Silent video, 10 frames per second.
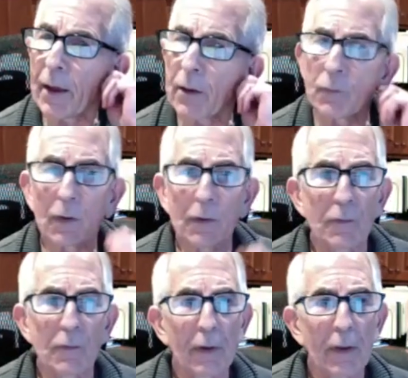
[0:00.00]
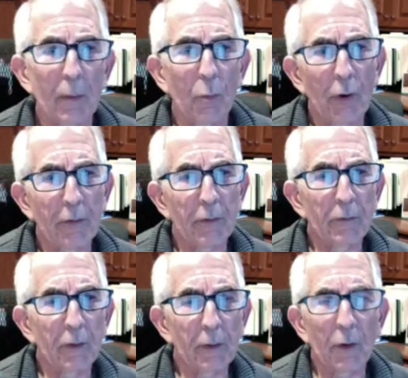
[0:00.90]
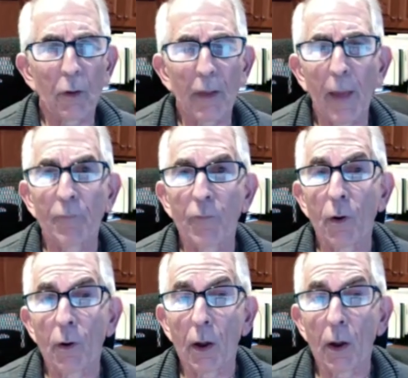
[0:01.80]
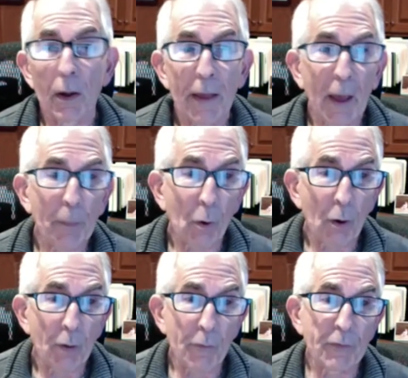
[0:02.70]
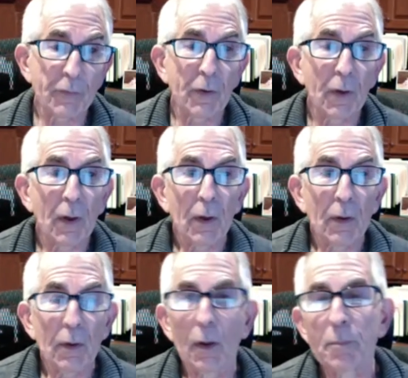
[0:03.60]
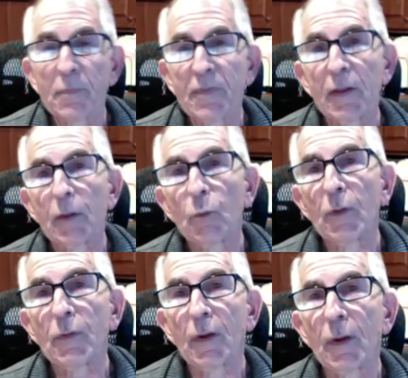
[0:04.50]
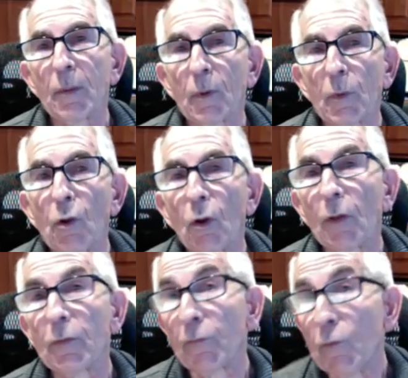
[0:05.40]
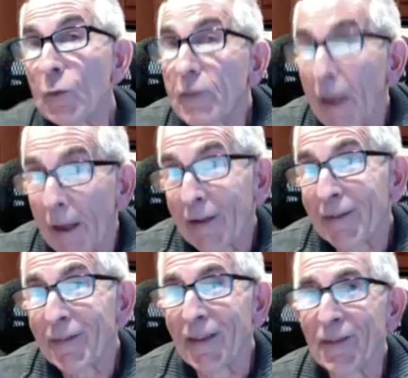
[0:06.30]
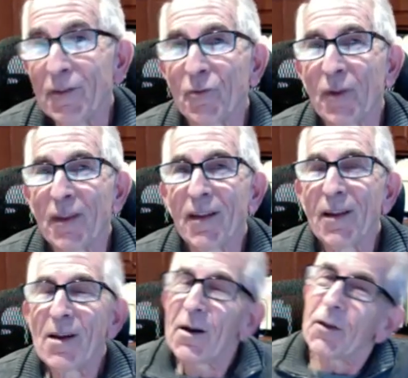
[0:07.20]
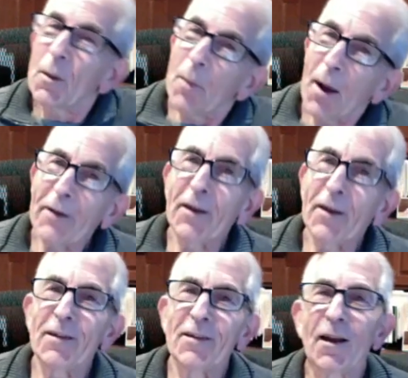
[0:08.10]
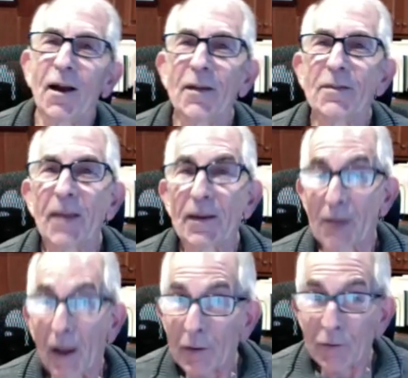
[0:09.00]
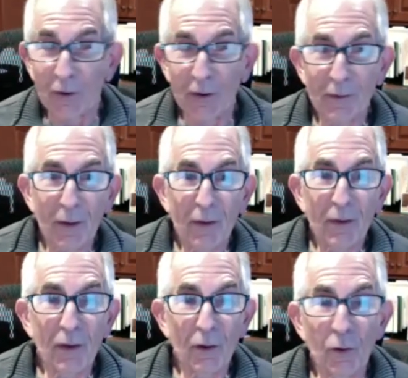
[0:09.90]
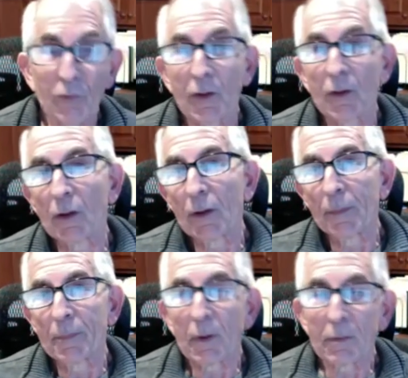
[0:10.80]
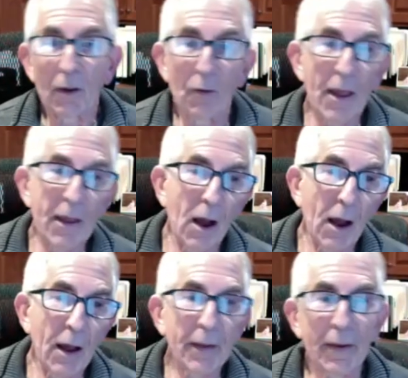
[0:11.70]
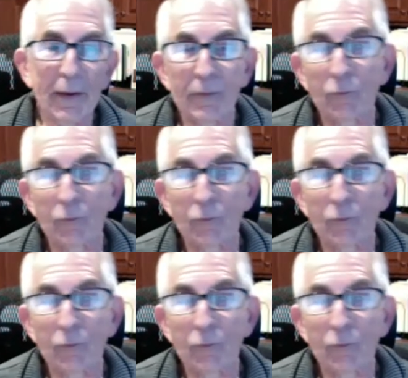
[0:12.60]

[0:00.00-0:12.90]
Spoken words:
of Kentucky, out of Moorhead, Kentucky, called App Harvest, dealing with what we call the food tech industry, right. Combining technology, using AI and